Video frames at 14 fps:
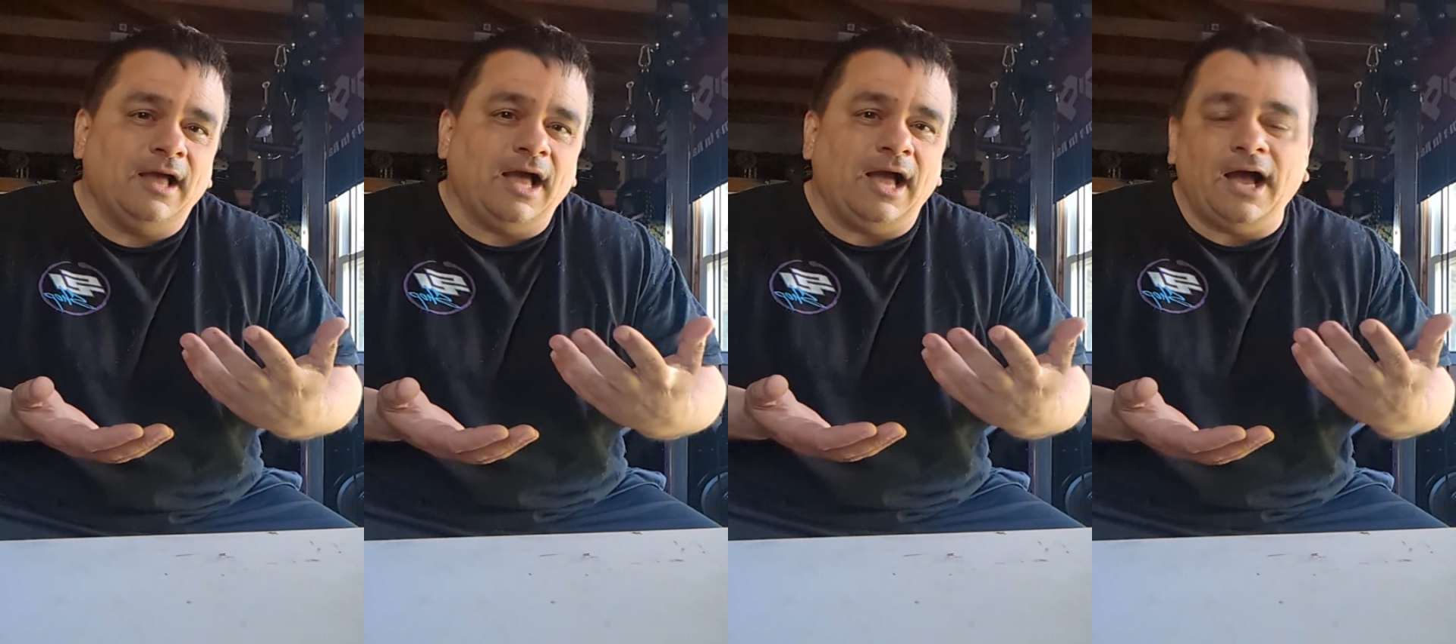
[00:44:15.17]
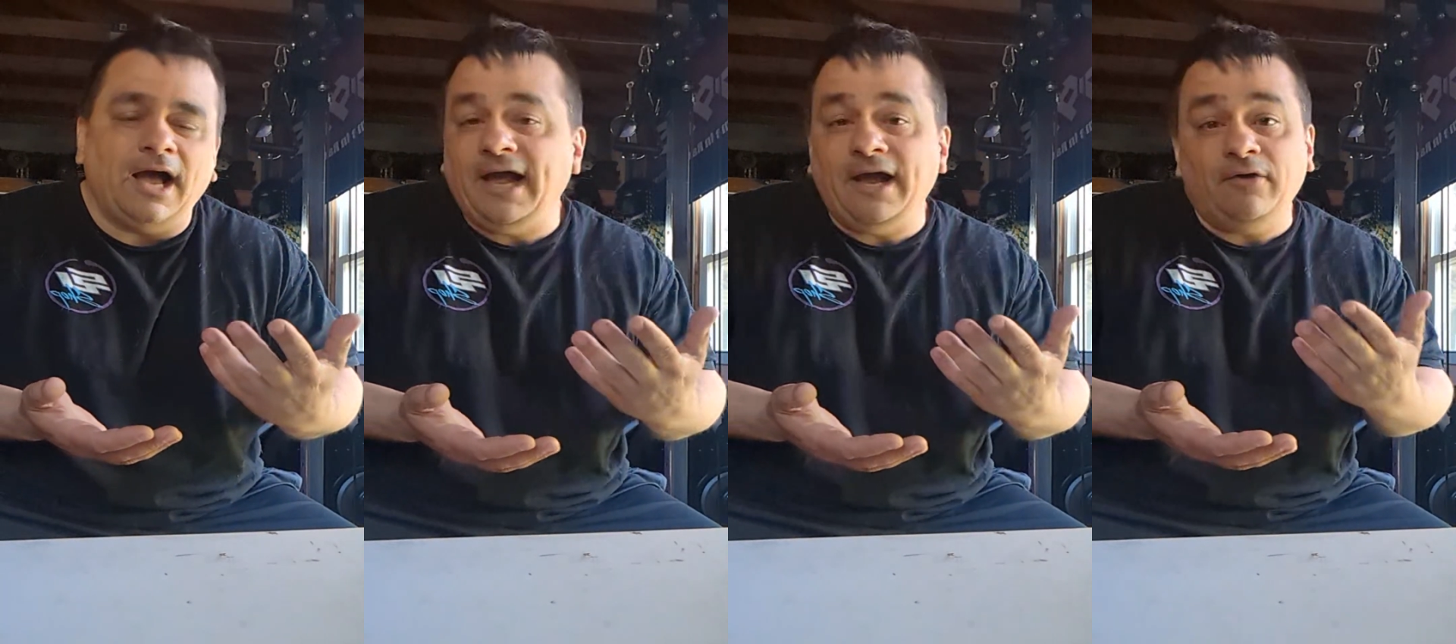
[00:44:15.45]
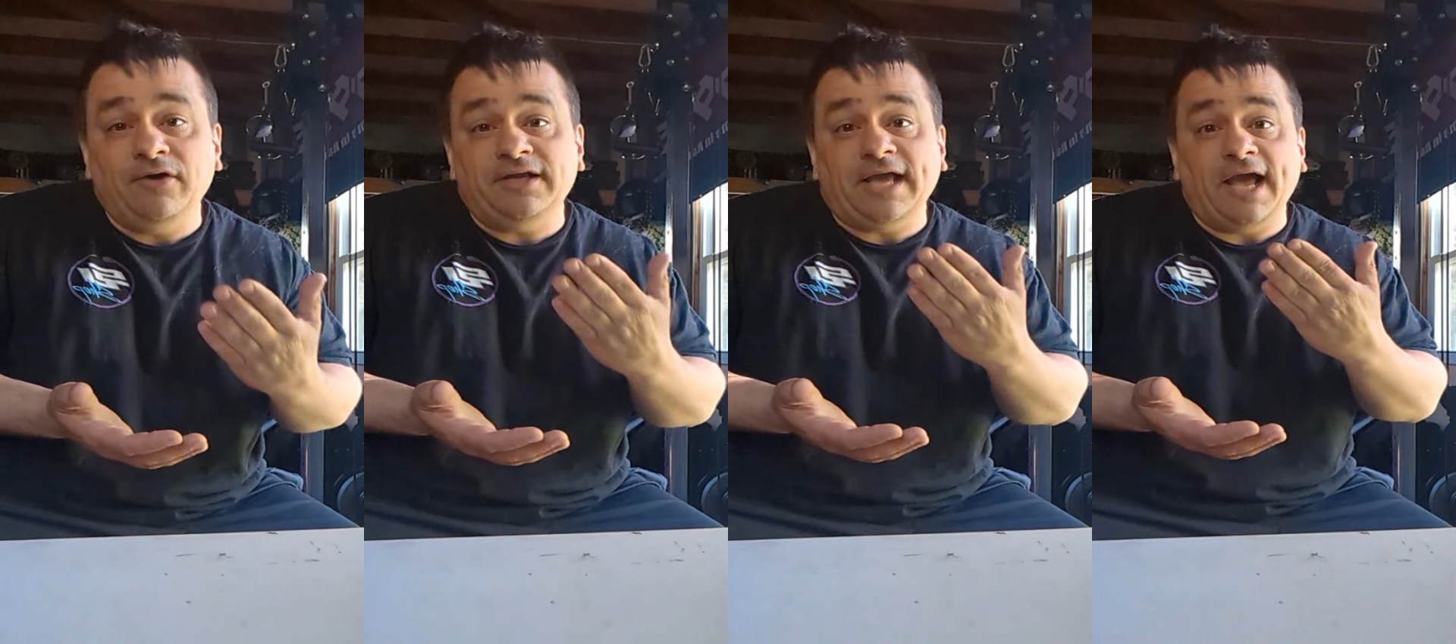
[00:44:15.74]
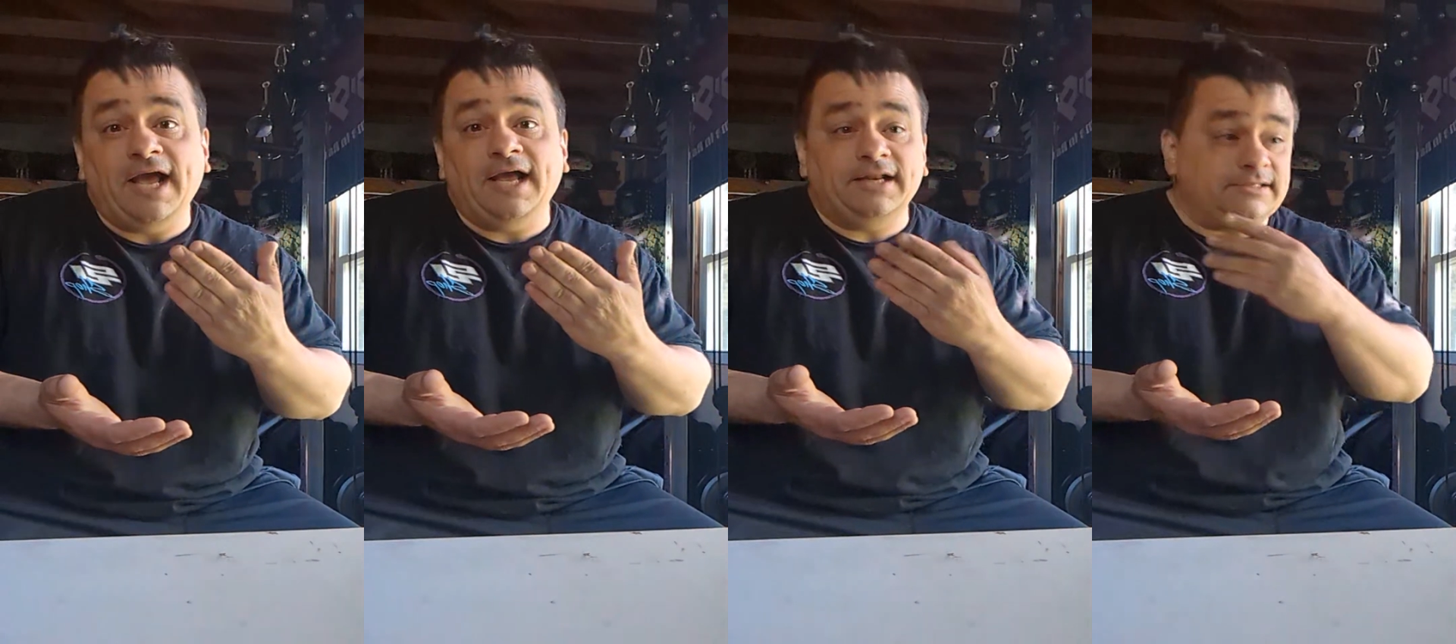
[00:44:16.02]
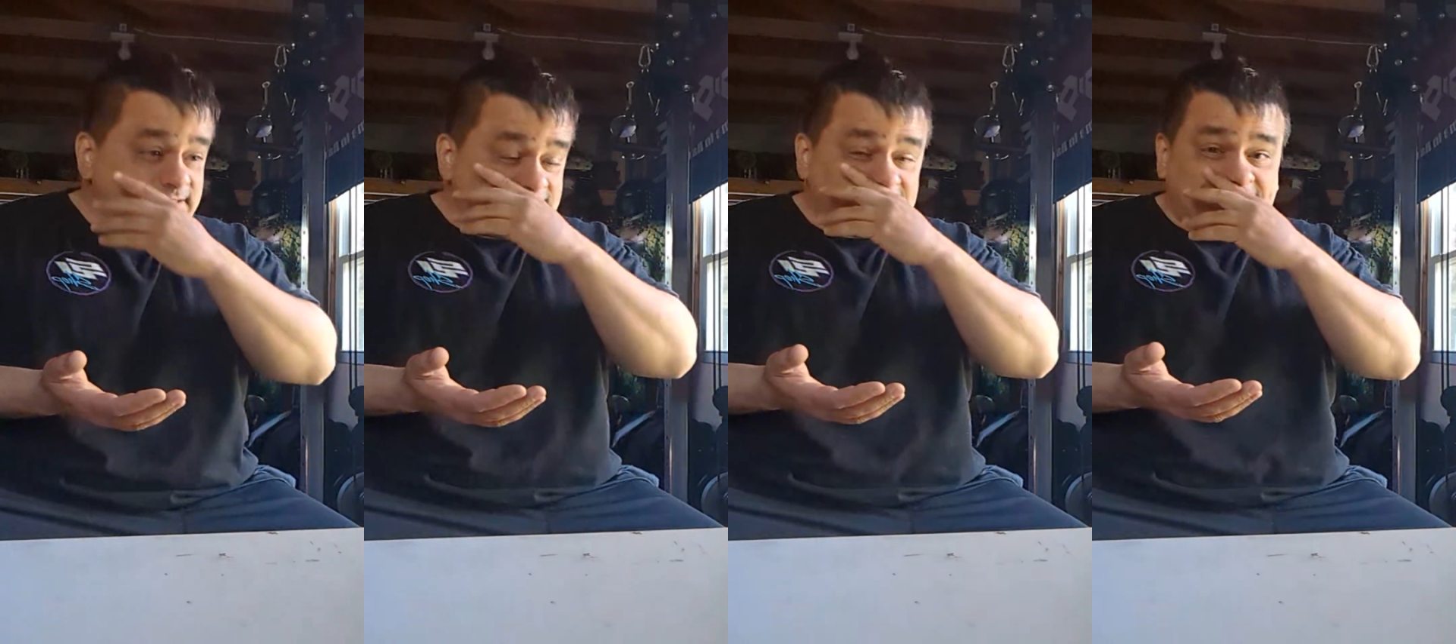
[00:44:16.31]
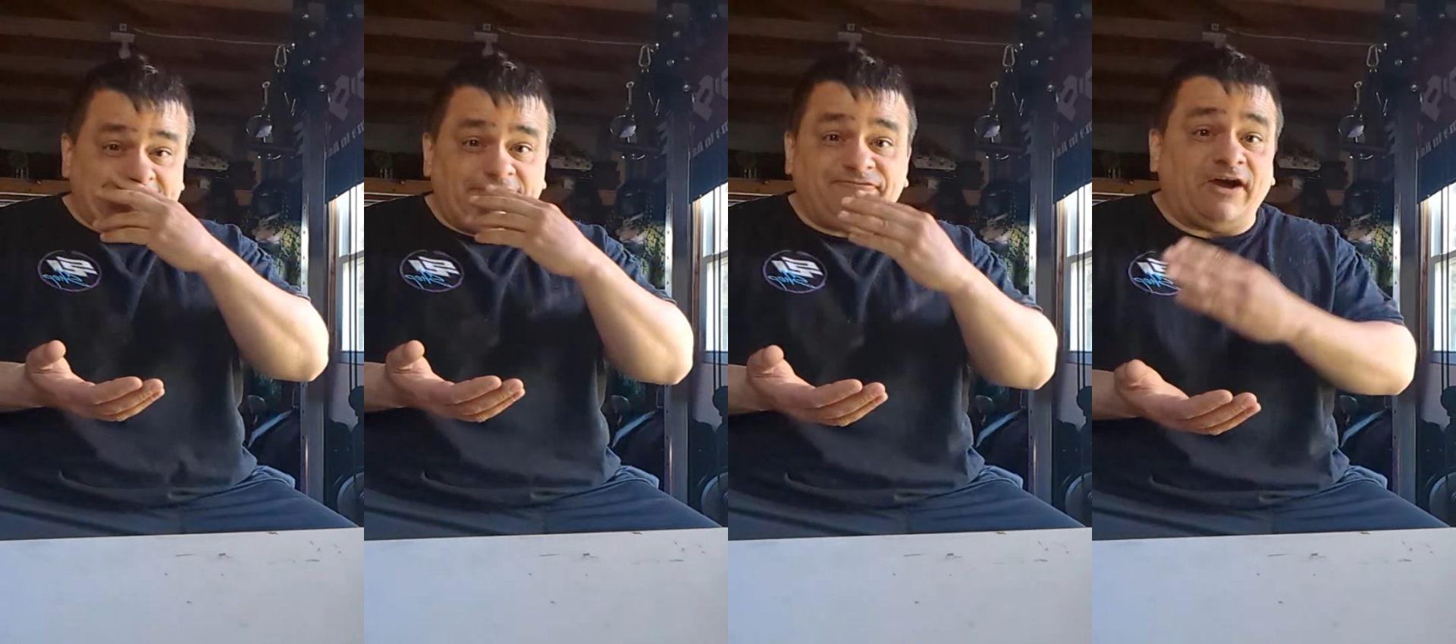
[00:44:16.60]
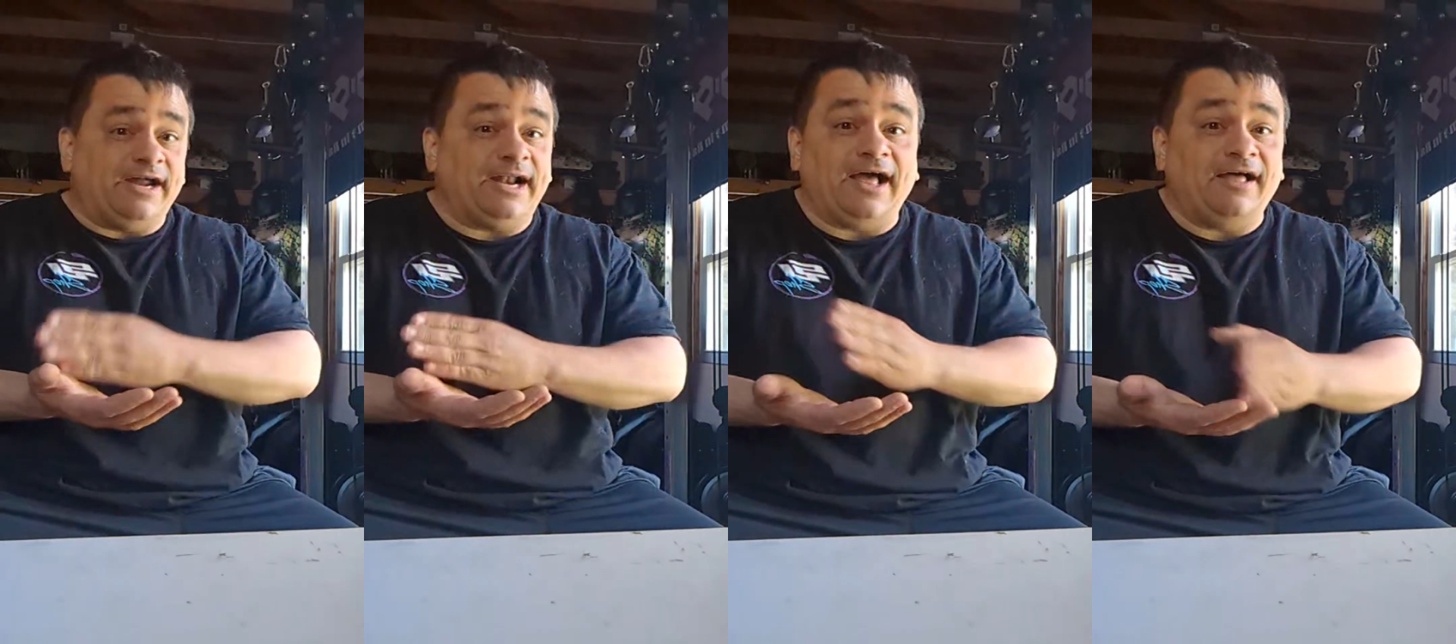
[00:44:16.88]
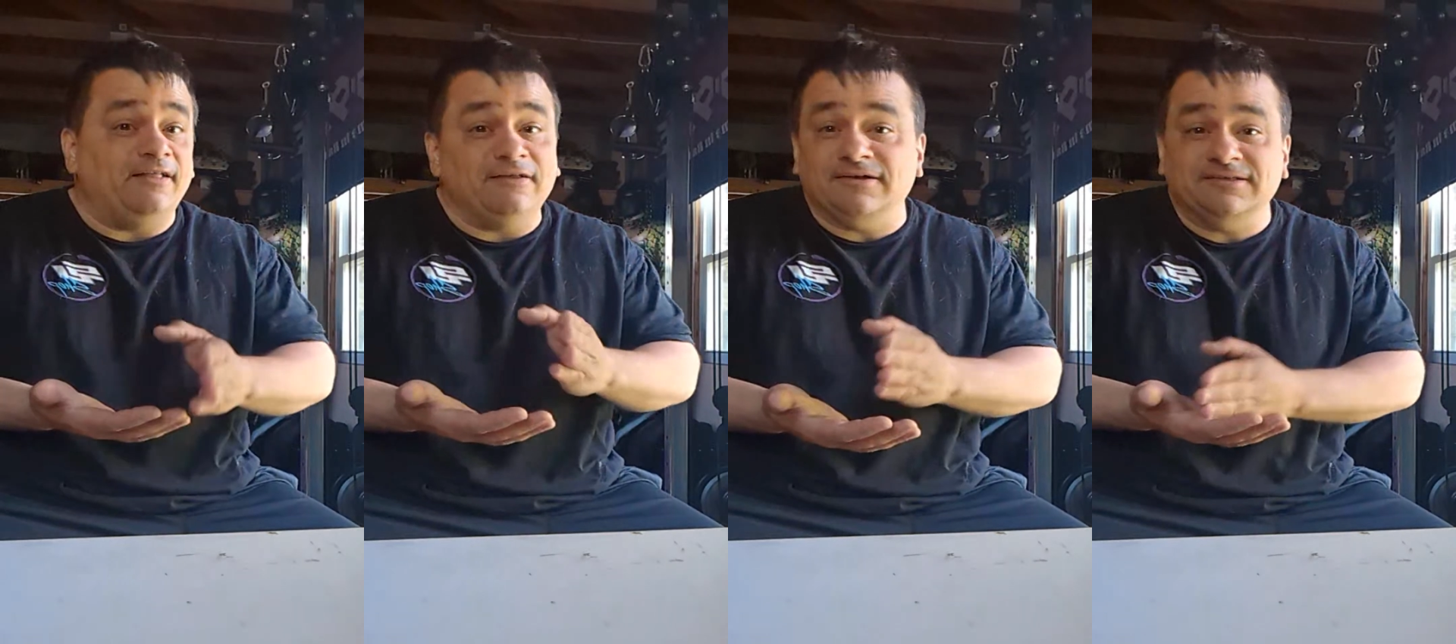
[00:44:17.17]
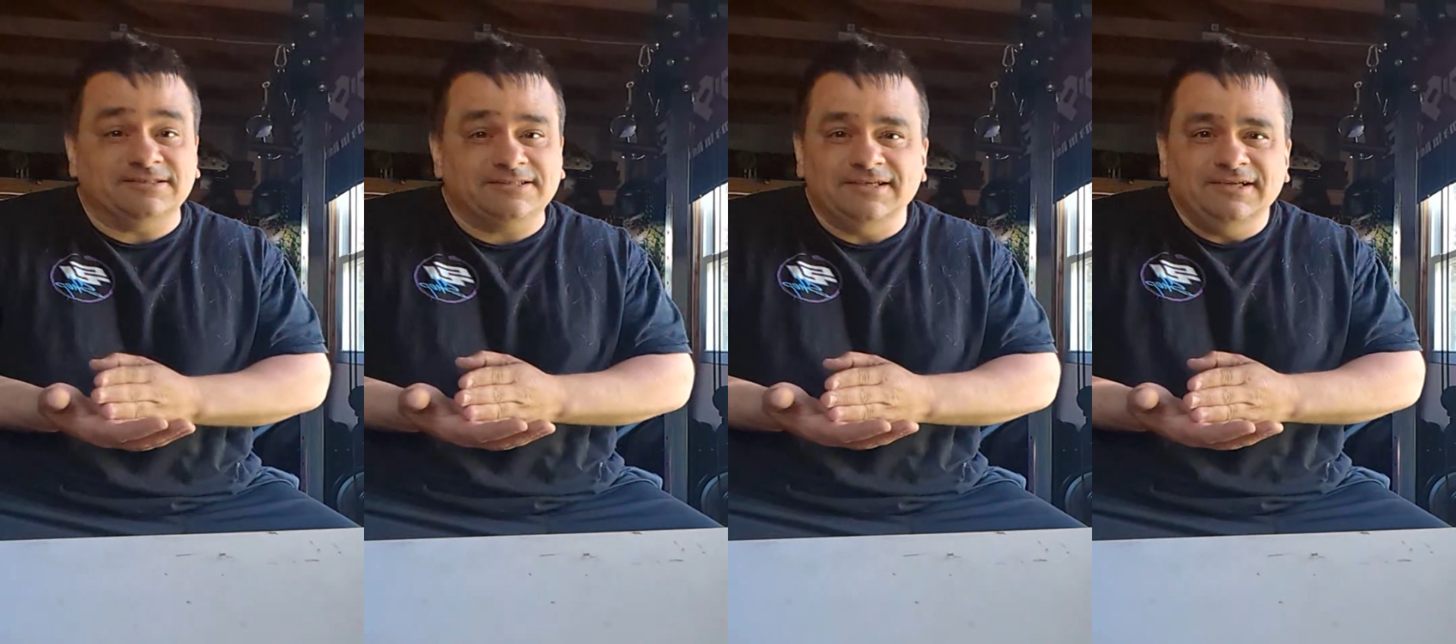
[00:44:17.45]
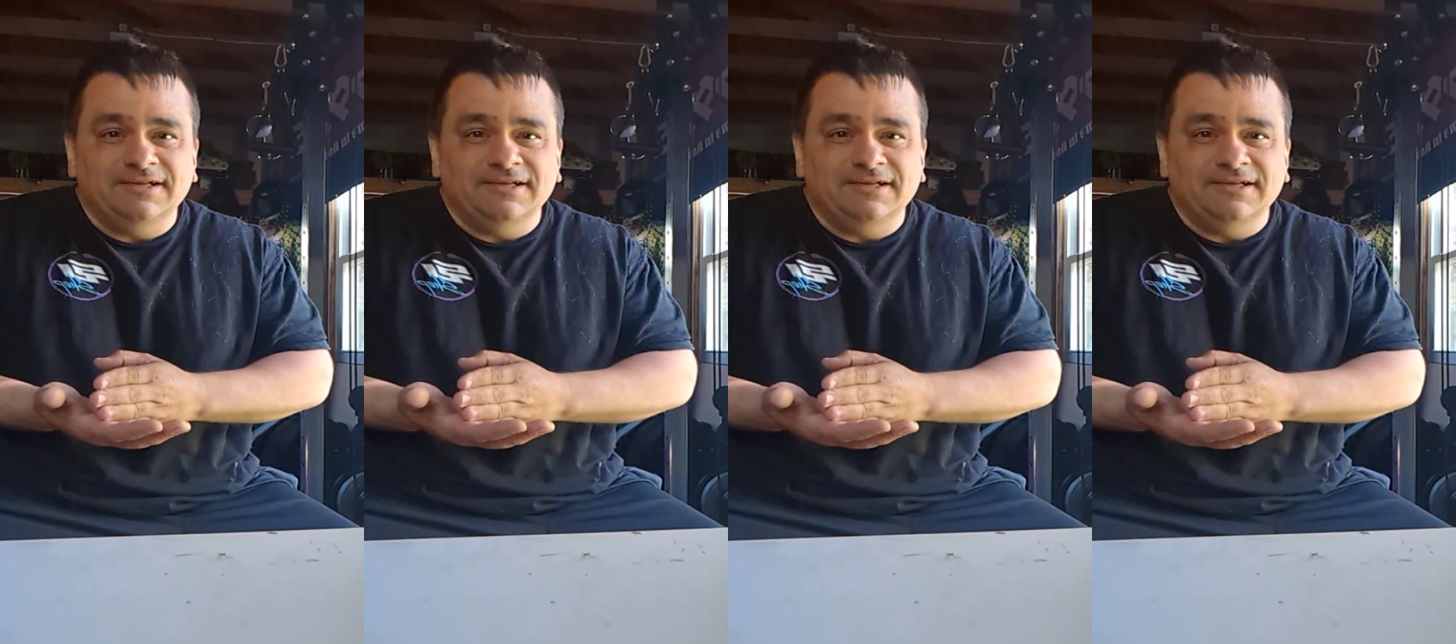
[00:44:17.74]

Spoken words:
I only had $65